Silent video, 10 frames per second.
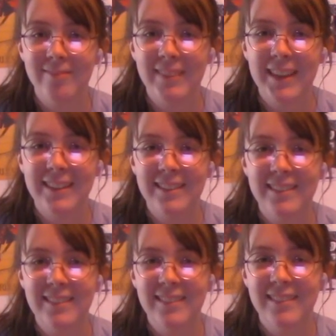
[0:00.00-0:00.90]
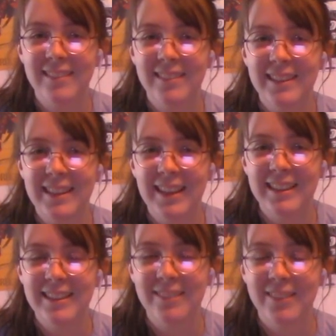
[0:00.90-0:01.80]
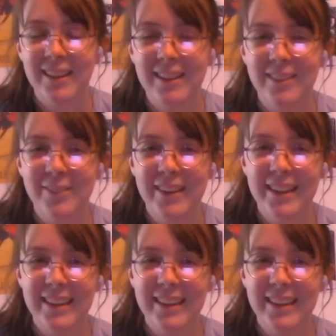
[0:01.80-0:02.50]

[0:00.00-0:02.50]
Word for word: That's that's a really good feeling.